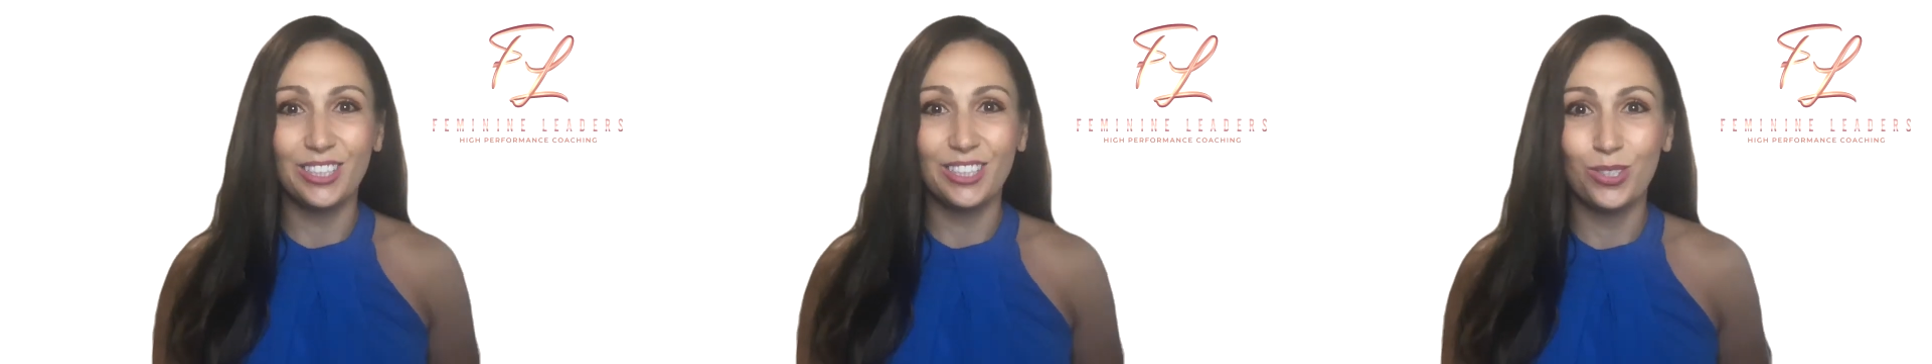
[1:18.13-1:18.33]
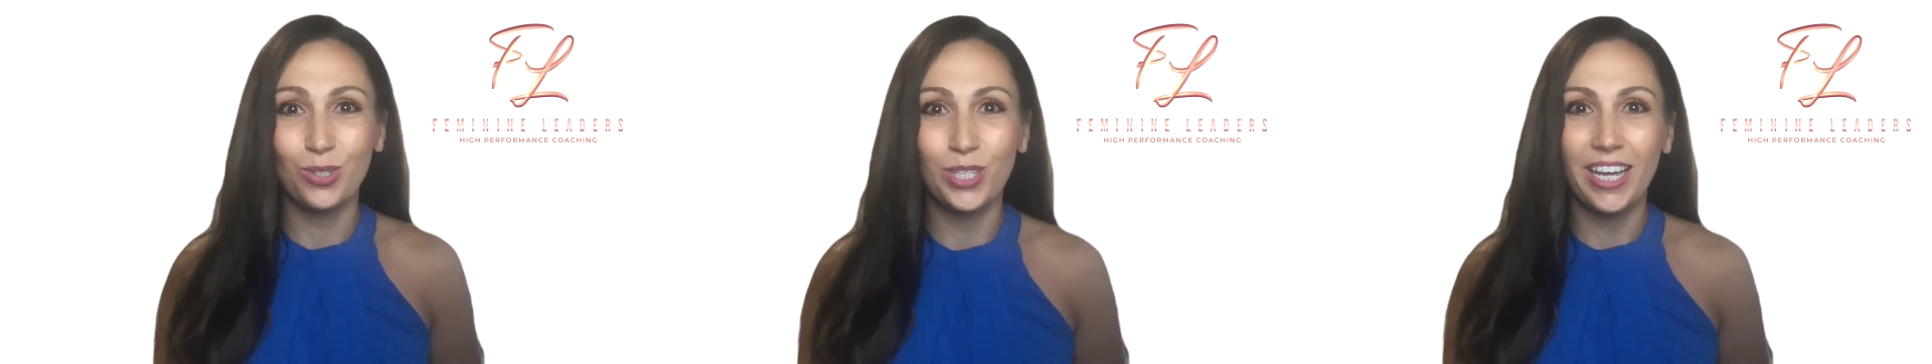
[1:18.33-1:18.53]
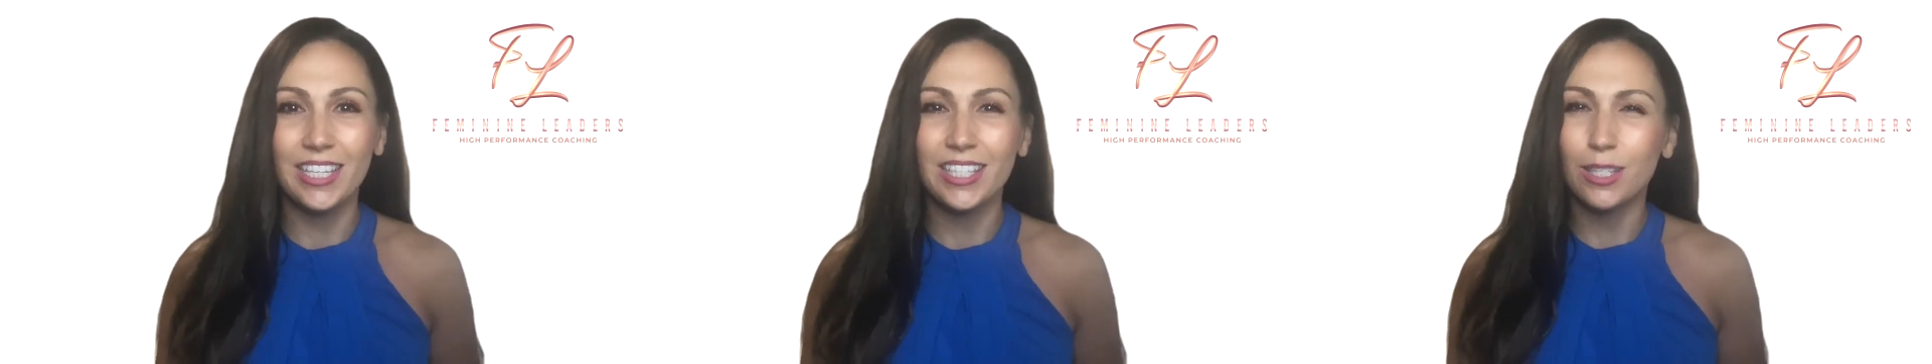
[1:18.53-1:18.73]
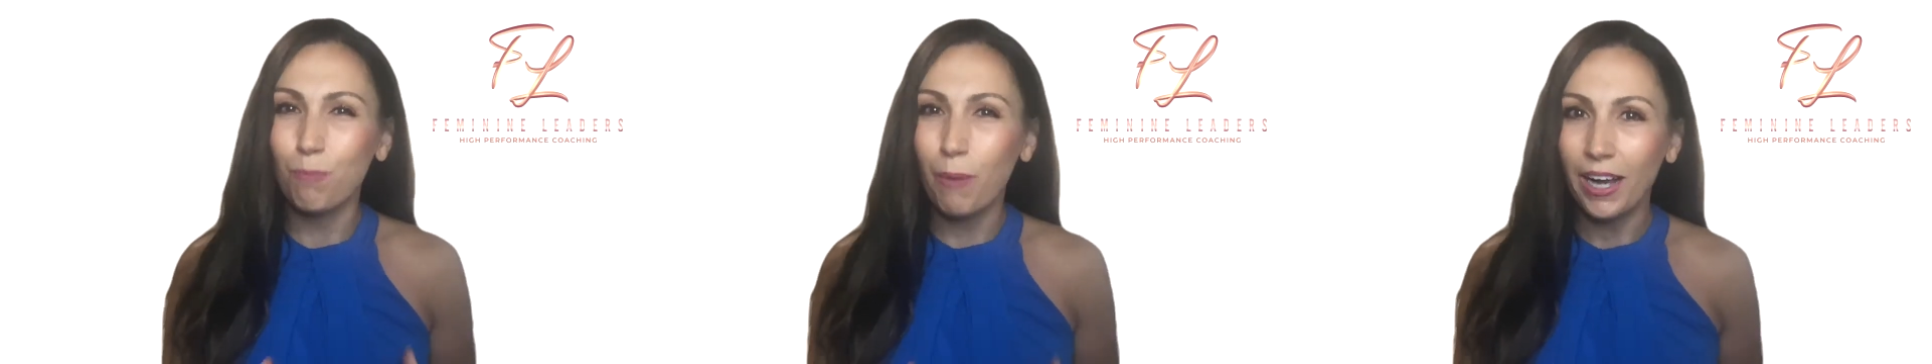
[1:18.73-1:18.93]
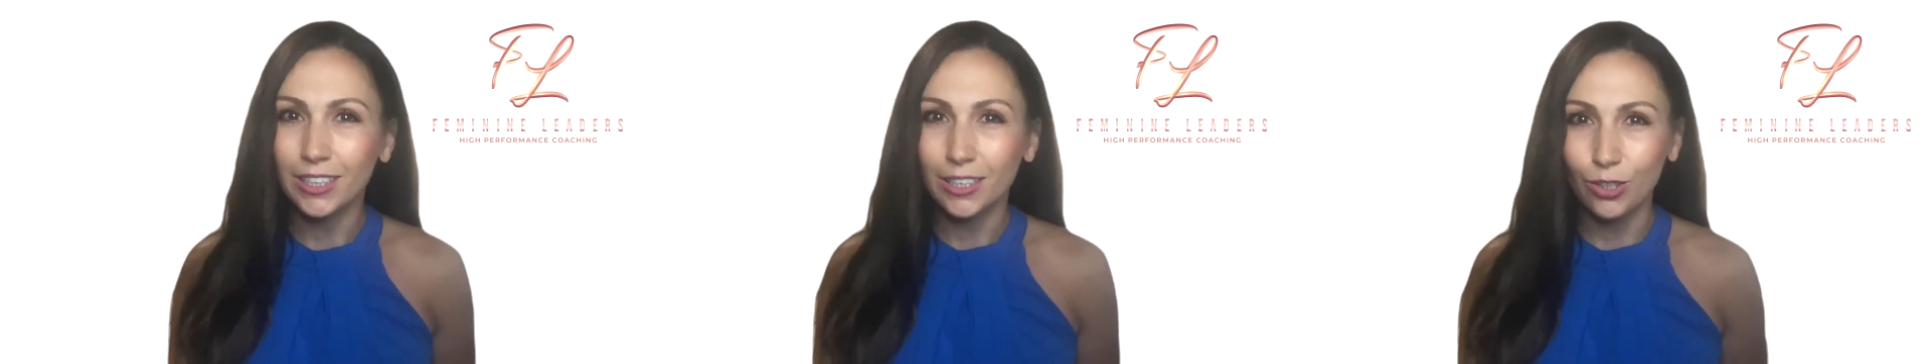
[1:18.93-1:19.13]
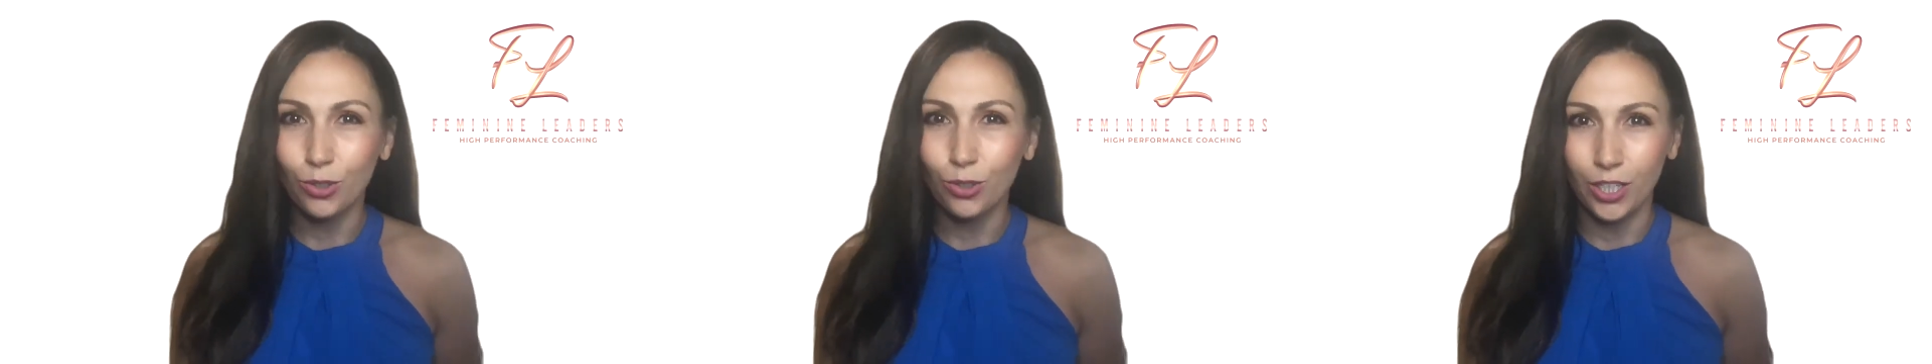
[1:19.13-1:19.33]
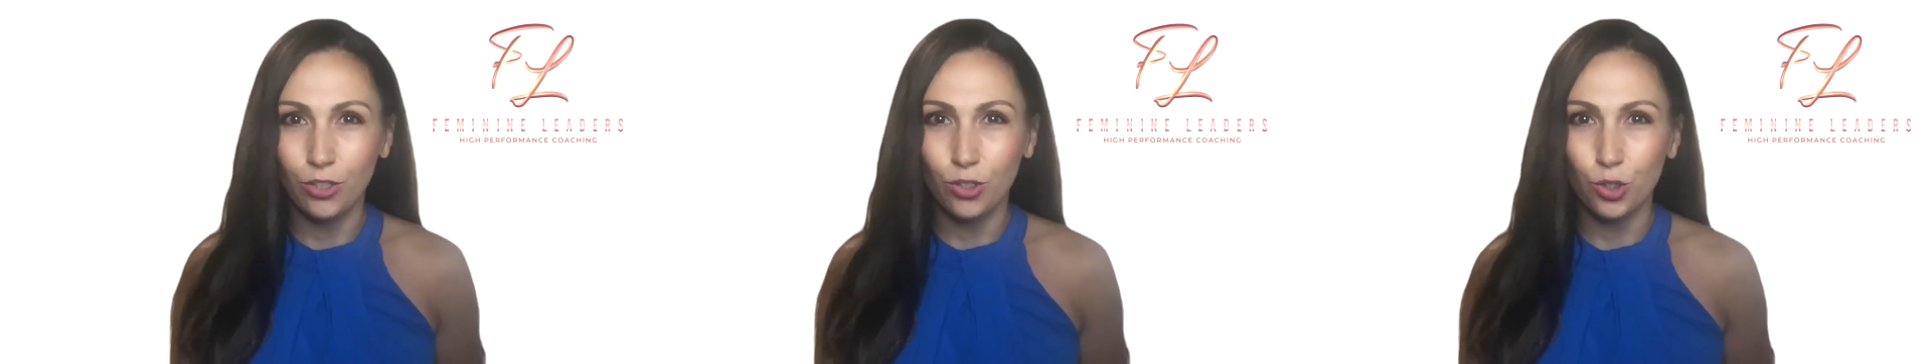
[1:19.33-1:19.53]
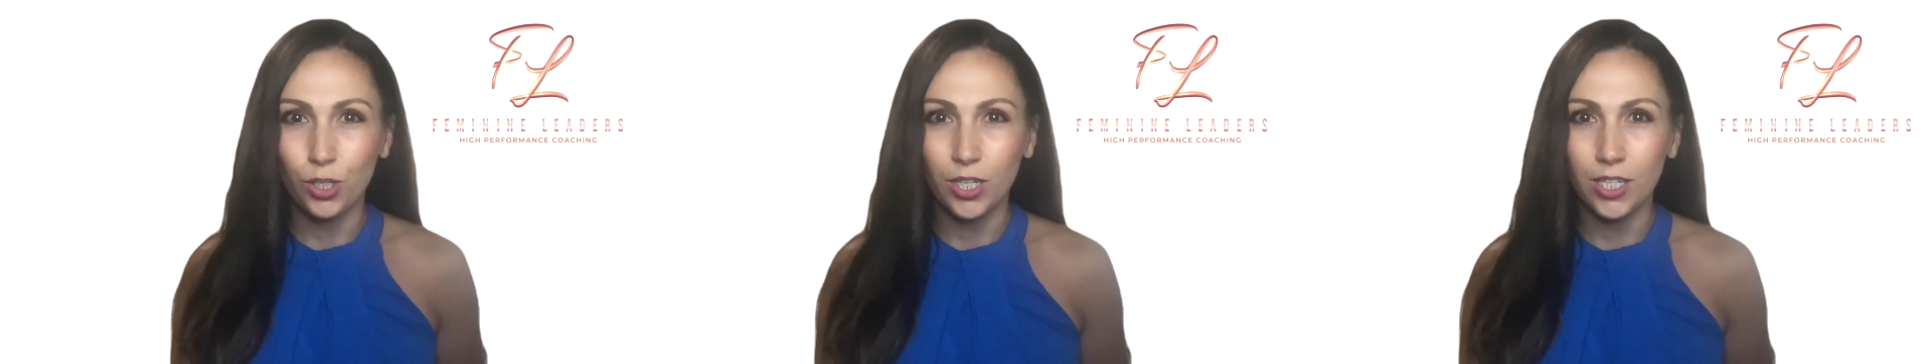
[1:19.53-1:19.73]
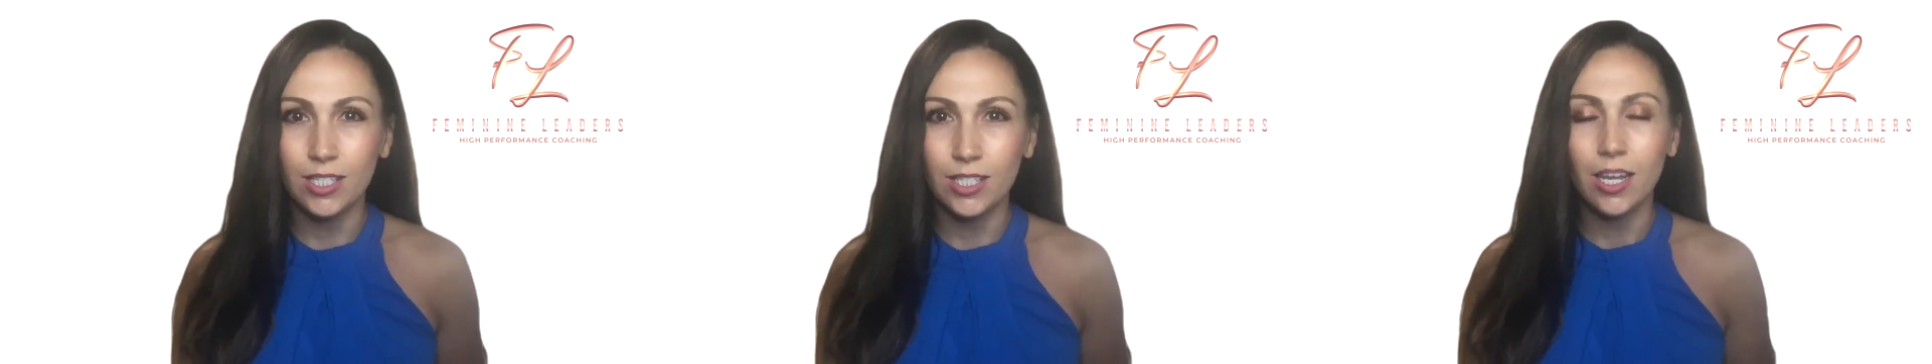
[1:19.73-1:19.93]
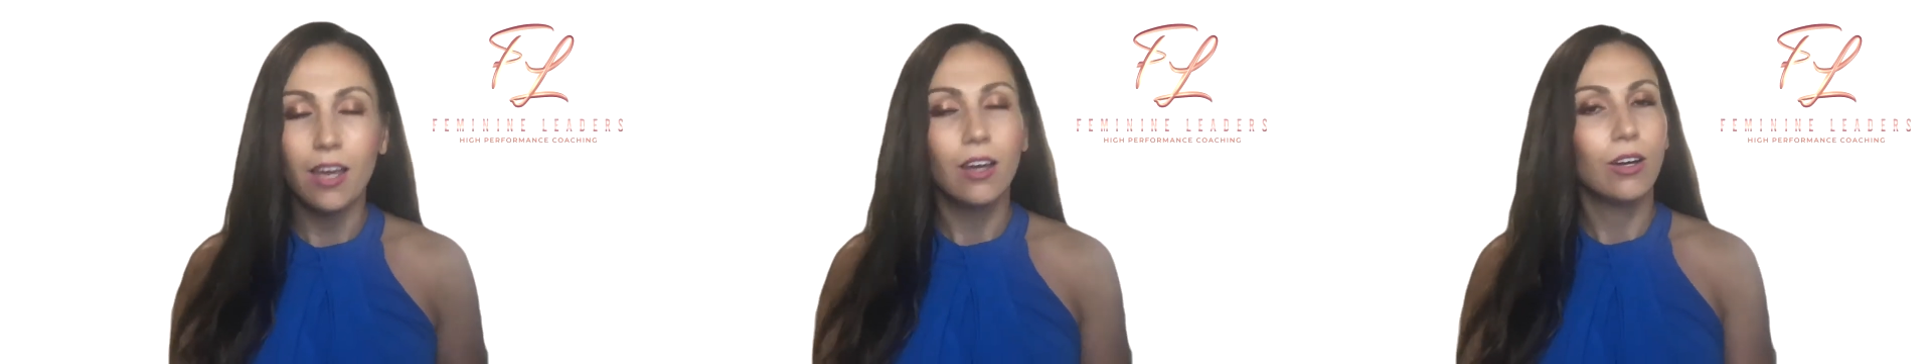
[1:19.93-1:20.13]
today sparked your interest,